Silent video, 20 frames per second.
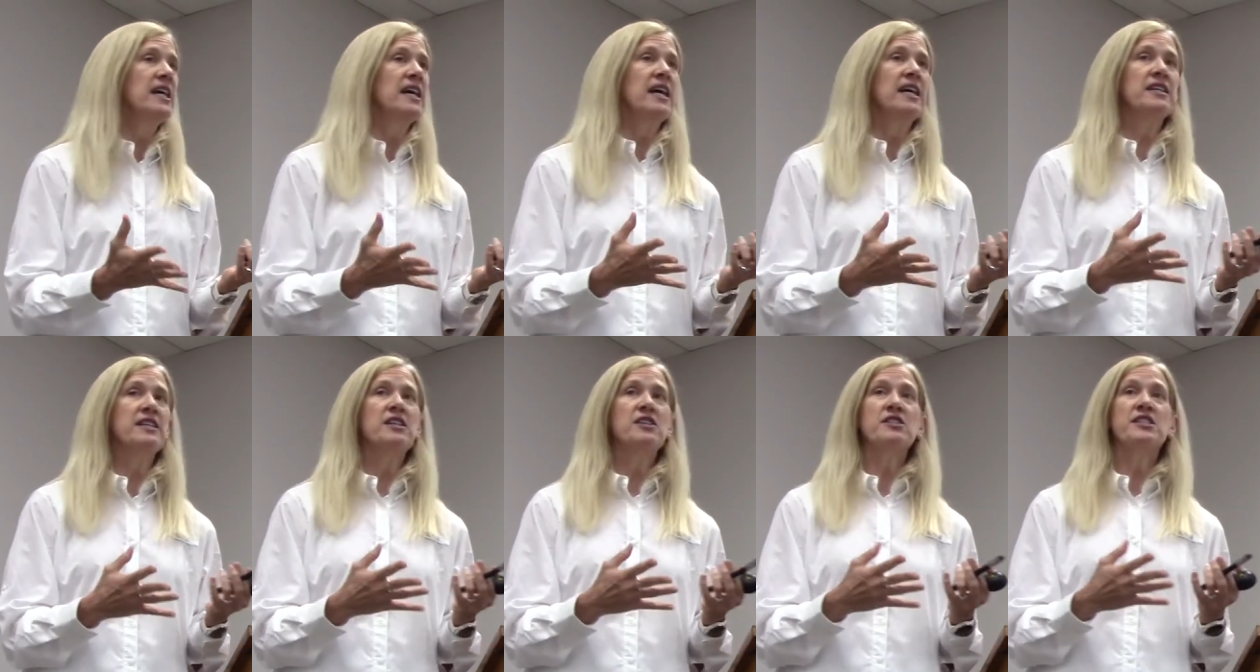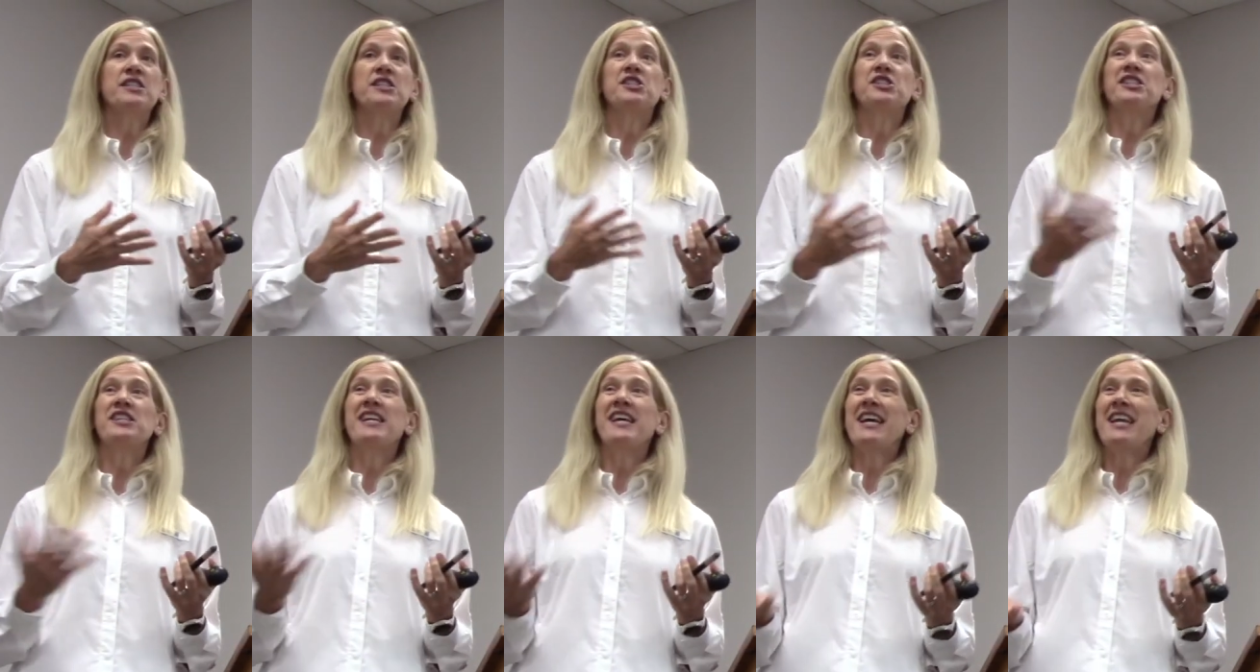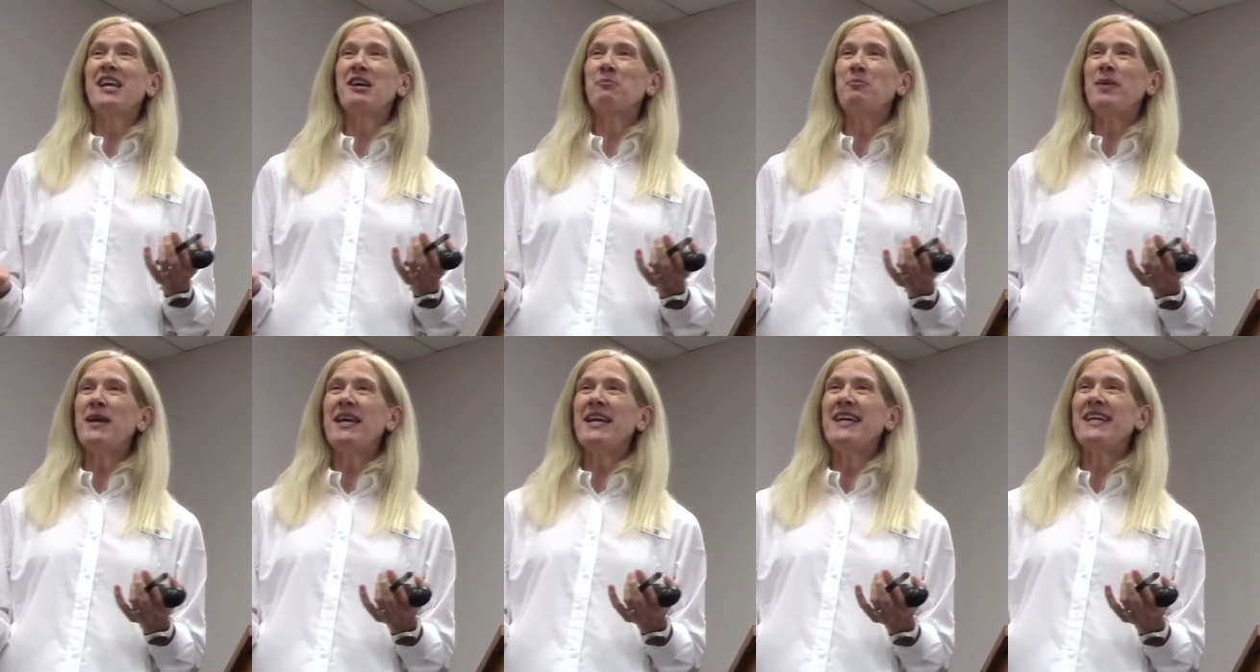there's a
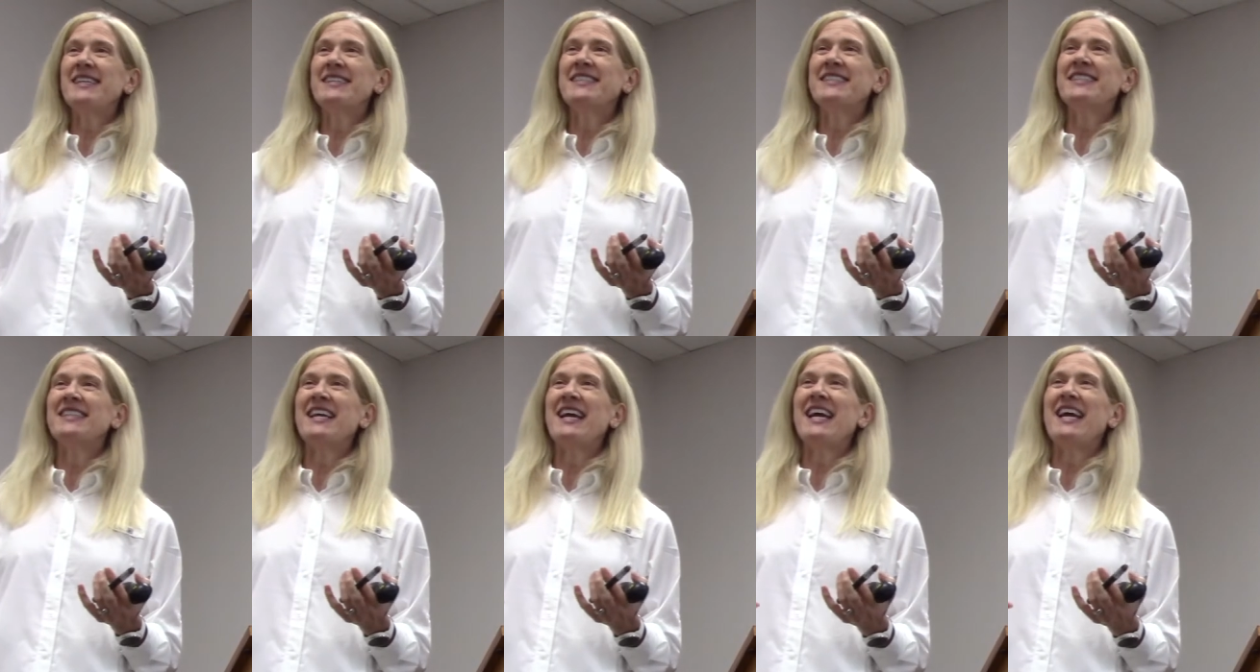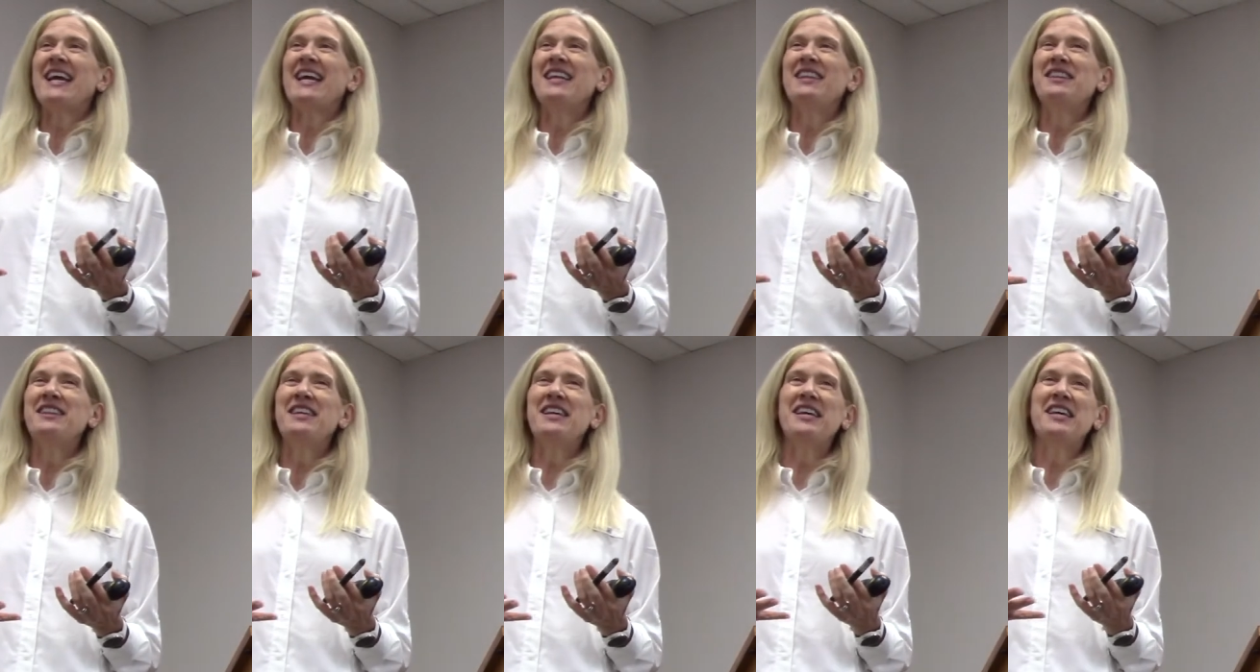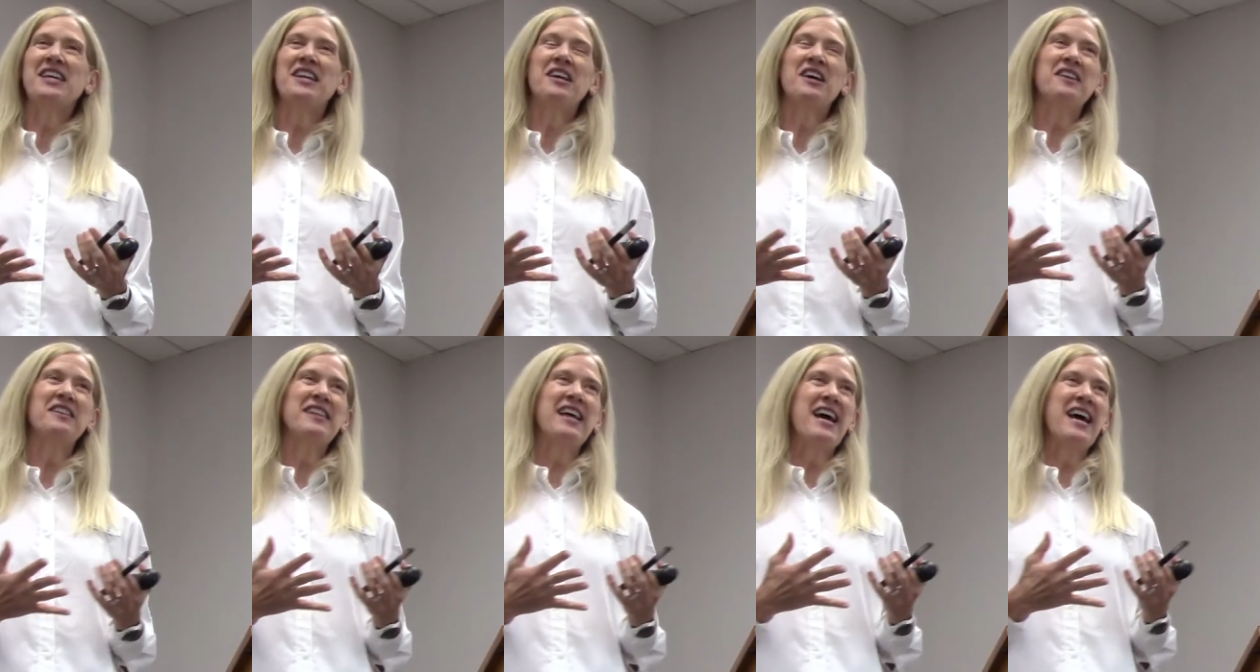genetic piece and then
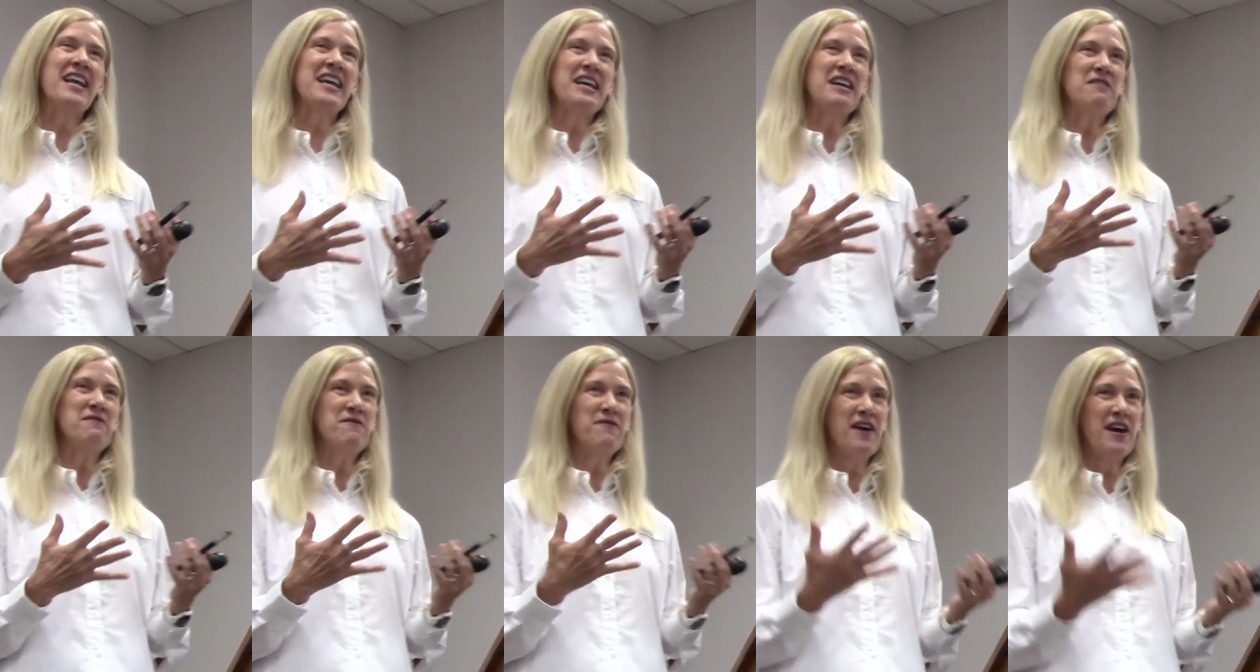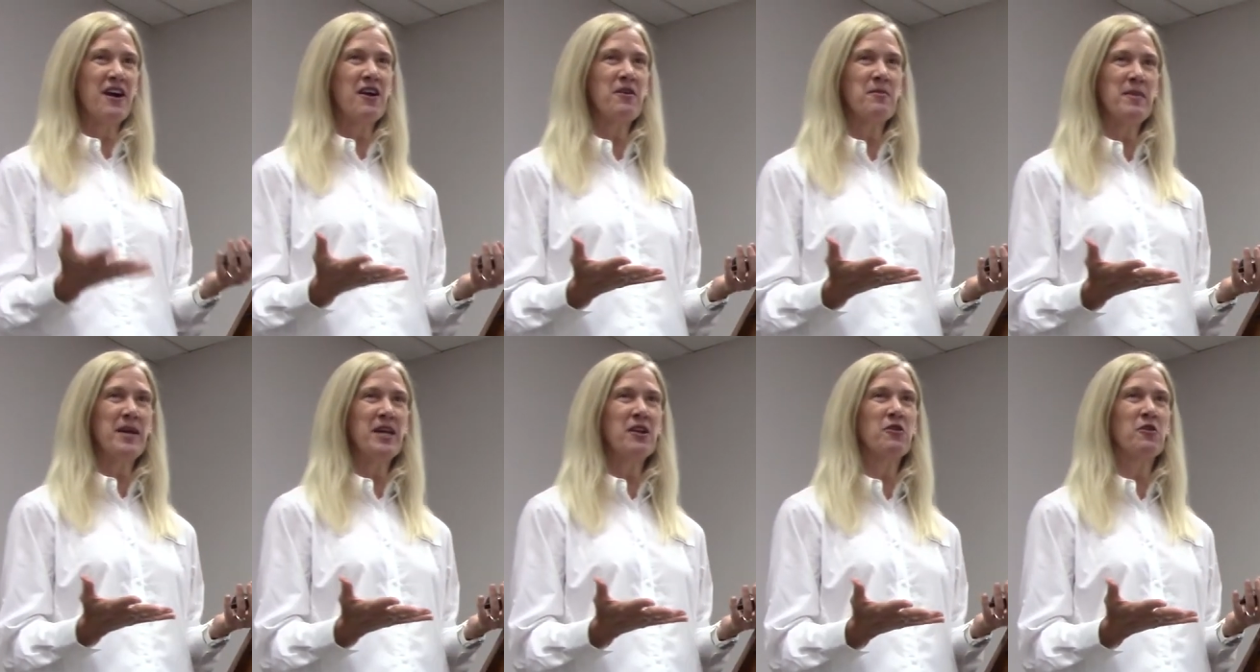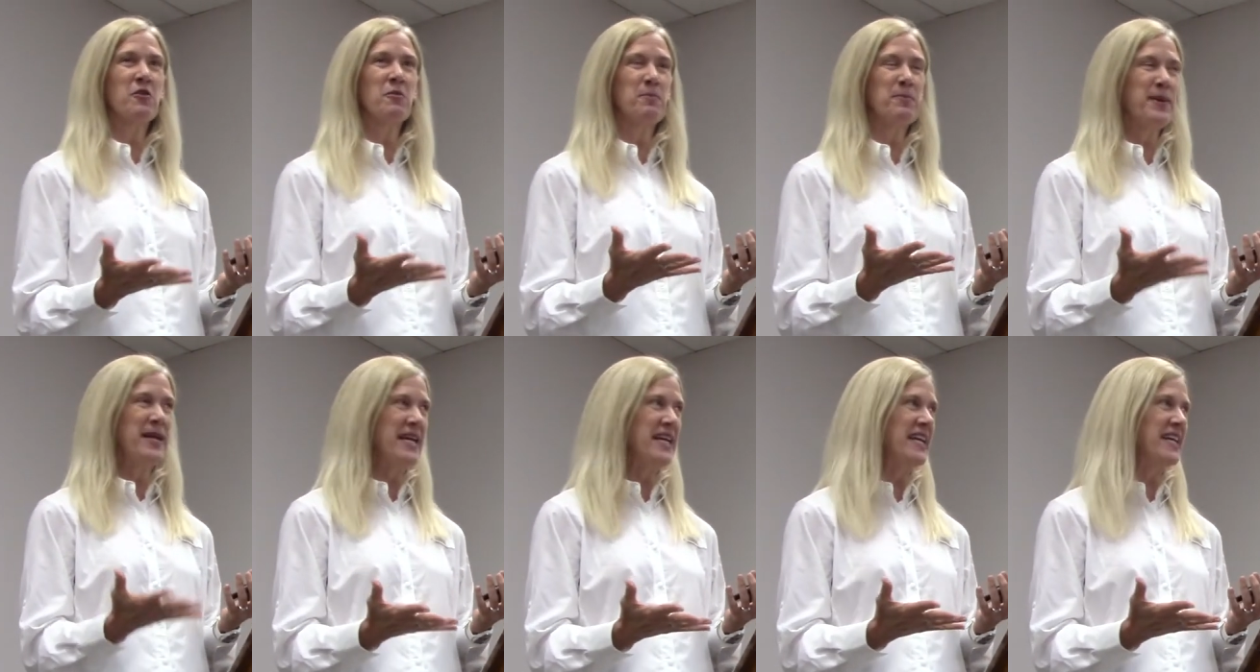that environmental
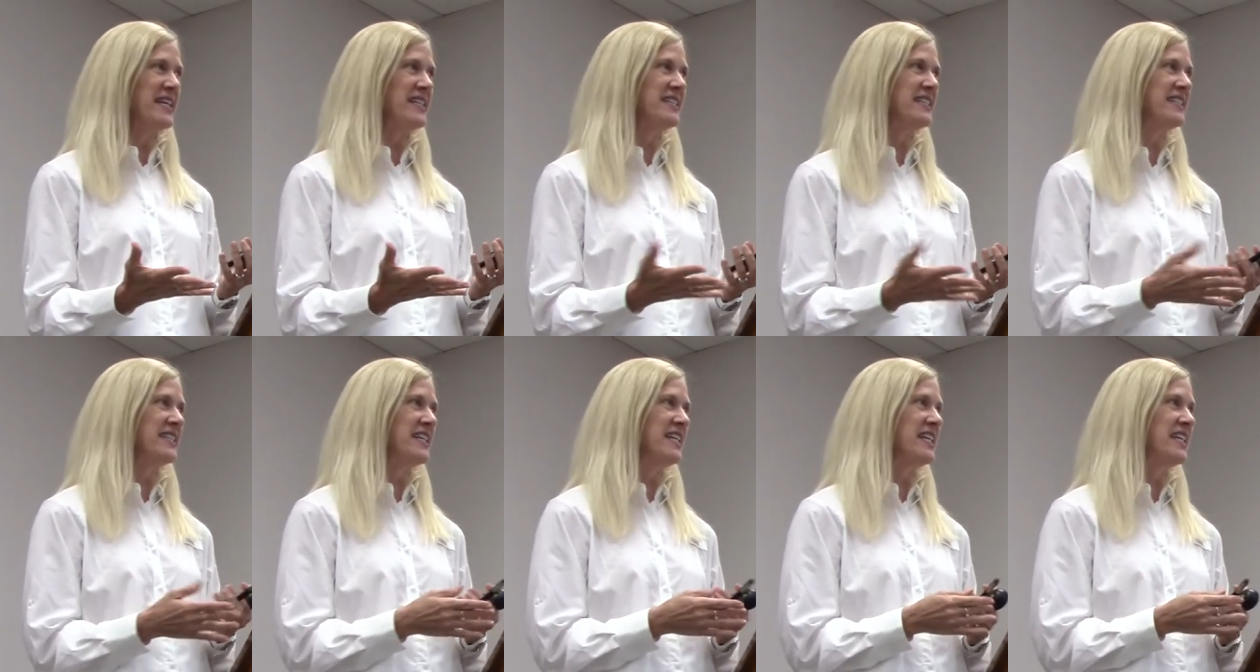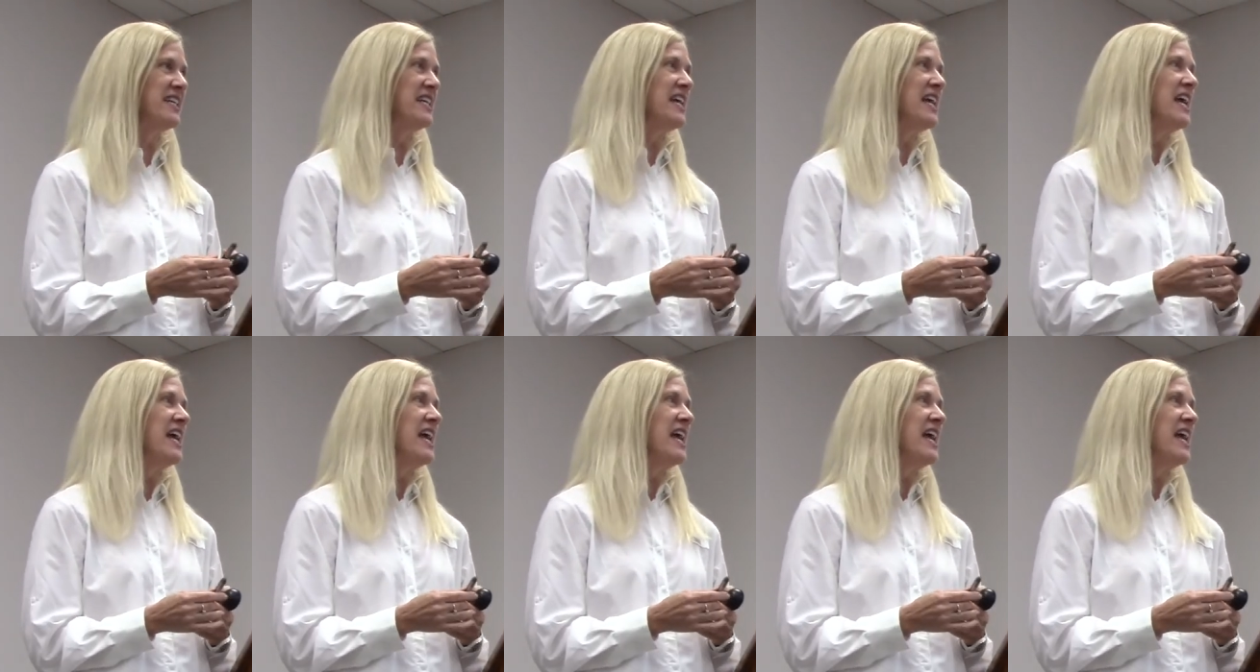piece. And